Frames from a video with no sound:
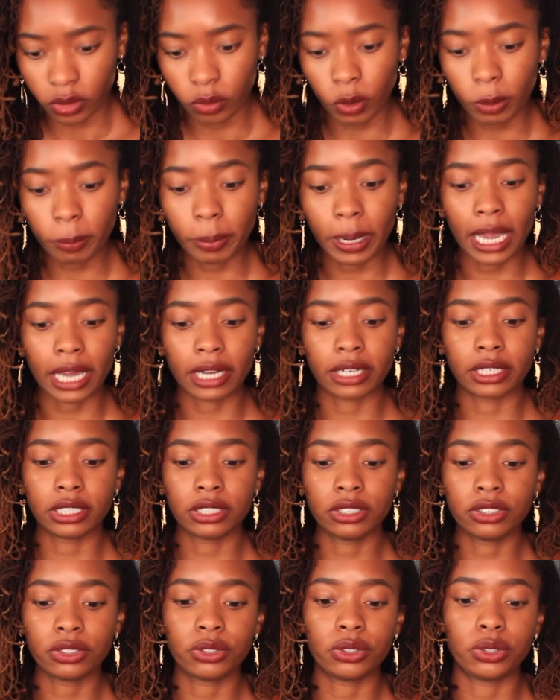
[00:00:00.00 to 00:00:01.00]
What
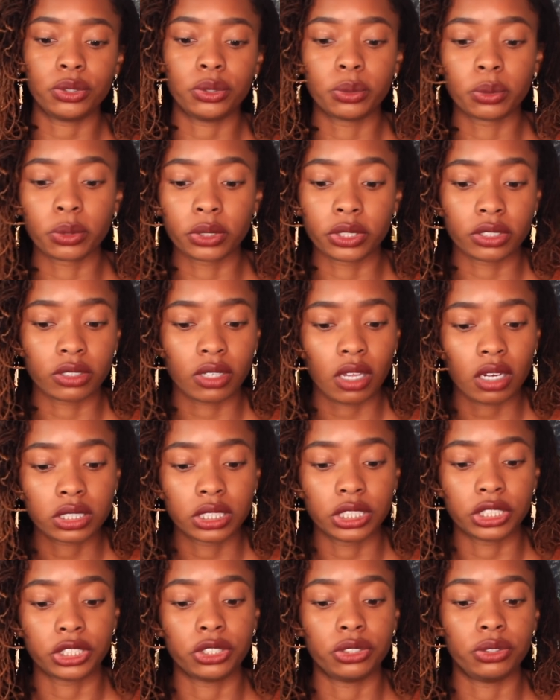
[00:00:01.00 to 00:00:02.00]
pattern do you or your
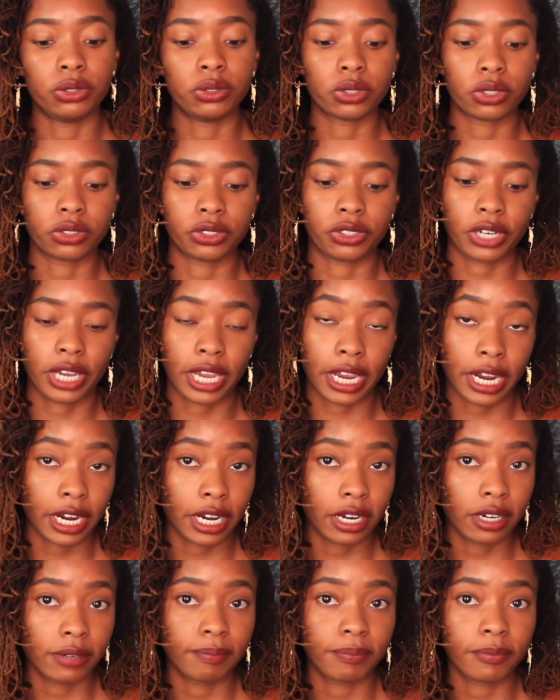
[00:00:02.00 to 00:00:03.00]
loctician use on your
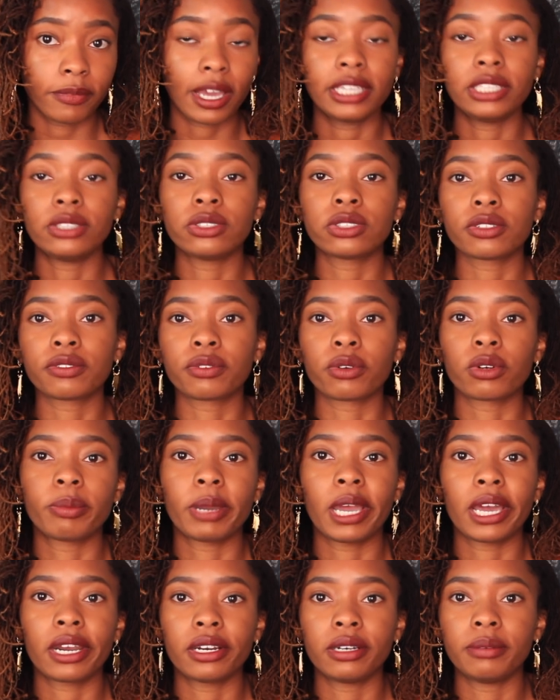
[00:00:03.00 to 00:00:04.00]
hair? I use the 4
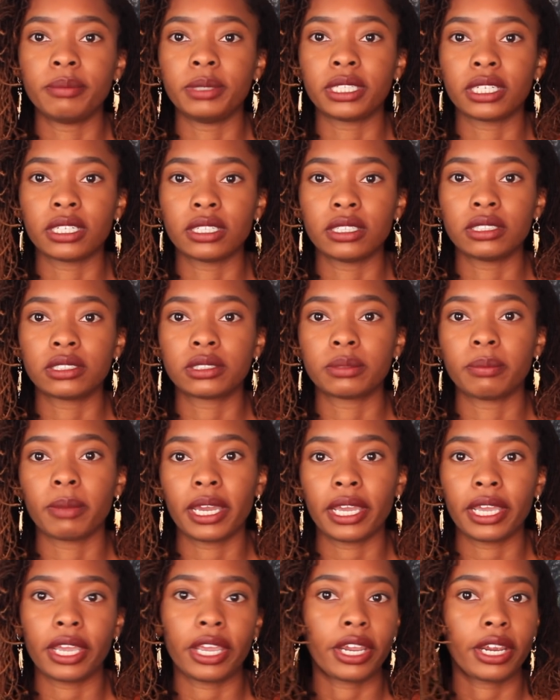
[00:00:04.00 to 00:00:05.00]
pattern because
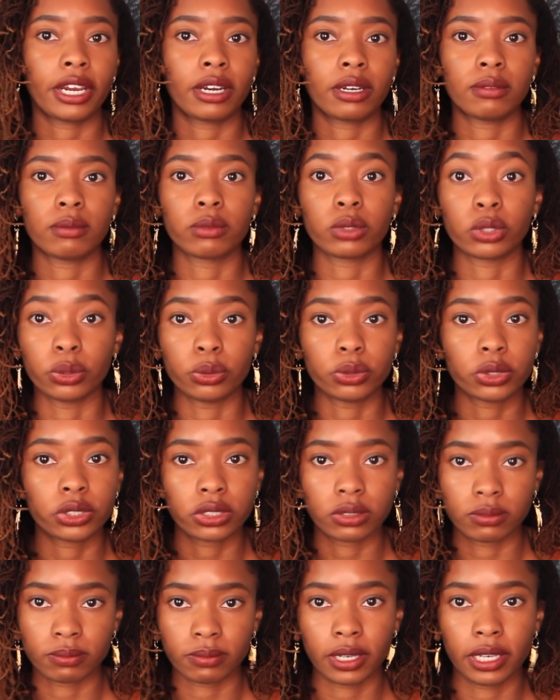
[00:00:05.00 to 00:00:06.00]
my hair
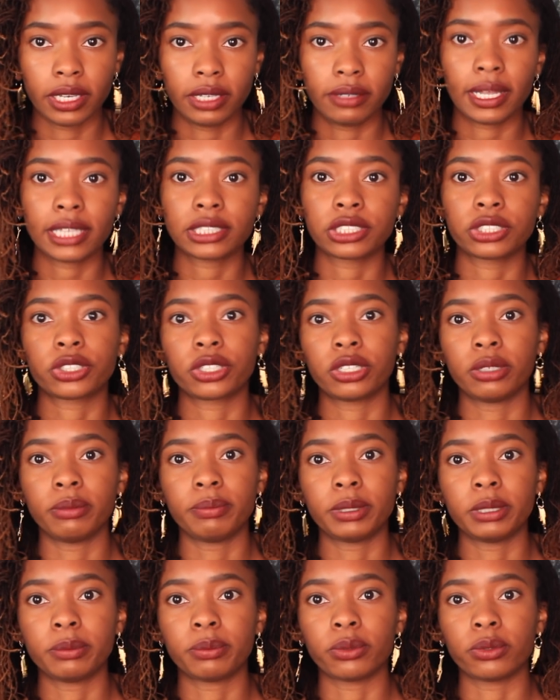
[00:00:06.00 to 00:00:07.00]
loose, and that's a
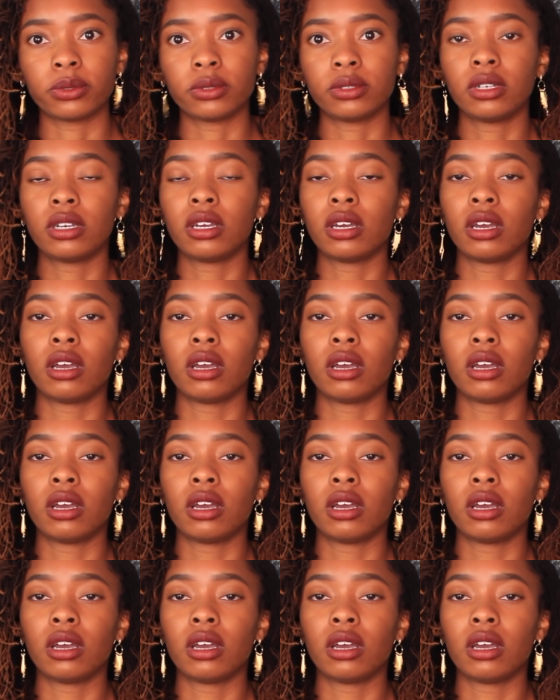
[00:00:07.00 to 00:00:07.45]
term people